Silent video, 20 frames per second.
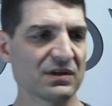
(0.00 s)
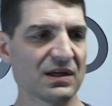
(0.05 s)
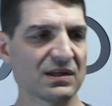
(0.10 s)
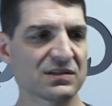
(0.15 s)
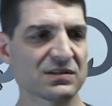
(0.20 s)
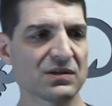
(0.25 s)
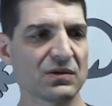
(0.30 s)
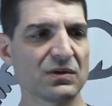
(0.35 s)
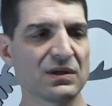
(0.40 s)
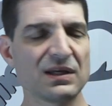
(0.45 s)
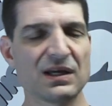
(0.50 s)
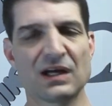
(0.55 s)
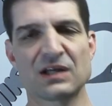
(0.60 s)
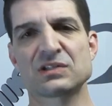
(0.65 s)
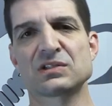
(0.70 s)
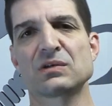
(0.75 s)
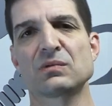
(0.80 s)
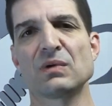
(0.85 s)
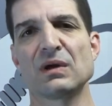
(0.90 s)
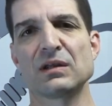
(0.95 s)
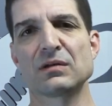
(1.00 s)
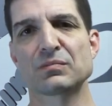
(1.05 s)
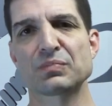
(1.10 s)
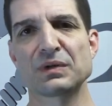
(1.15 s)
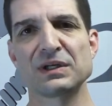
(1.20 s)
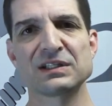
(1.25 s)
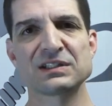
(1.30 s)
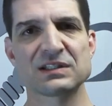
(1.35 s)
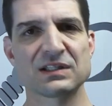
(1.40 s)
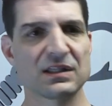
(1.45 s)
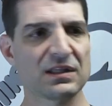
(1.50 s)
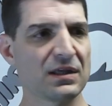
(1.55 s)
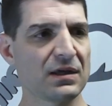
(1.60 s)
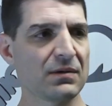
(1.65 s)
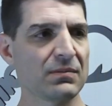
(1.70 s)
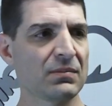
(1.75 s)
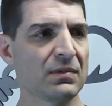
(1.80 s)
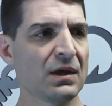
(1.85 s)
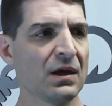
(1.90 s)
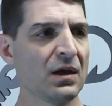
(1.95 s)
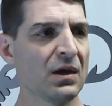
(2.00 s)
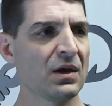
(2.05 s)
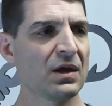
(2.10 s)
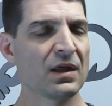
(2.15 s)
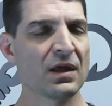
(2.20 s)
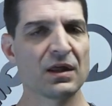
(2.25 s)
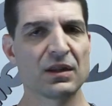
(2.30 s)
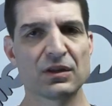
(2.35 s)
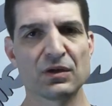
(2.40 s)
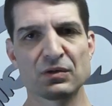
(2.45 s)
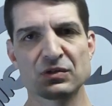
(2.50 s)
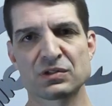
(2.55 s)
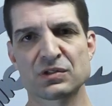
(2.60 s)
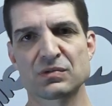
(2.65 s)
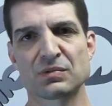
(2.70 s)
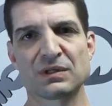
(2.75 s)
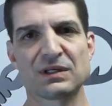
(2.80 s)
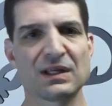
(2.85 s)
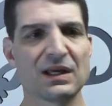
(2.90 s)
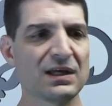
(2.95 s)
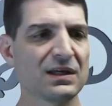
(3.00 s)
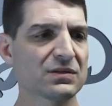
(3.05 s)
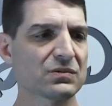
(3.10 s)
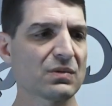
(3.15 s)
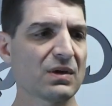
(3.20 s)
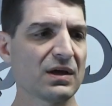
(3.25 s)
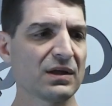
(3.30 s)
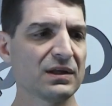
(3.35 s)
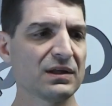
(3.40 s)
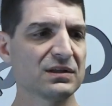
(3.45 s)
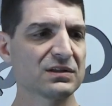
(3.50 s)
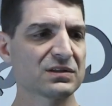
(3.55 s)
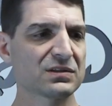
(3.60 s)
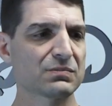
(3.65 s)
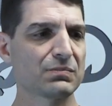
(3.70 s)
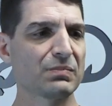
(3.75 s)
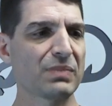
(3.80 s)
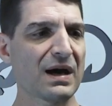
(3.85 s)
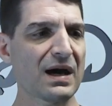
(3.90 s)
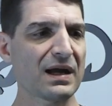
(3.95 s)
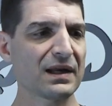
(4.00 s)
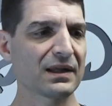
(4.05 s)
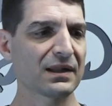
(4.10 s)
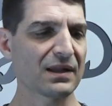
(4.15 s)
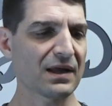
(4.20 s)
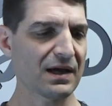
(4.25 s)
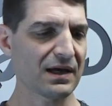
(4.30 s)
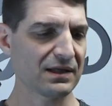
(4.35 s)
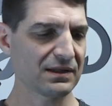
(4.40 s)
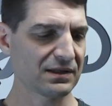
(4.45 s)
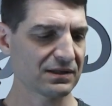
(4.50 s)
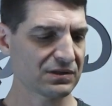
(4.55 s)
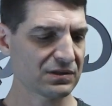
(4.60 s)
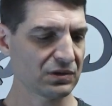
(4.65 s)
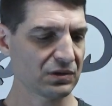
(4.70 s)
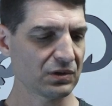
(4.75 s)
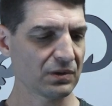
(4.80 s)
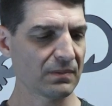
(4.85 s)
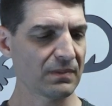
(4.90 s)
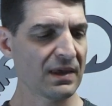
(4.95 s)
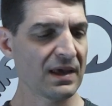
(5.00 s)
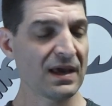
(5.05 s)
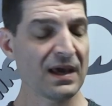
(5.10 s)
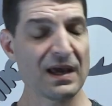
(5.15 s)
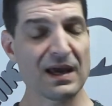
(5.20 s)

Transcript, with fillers: yet. So he actually went and preached to them those three days while his body lie in the tomb.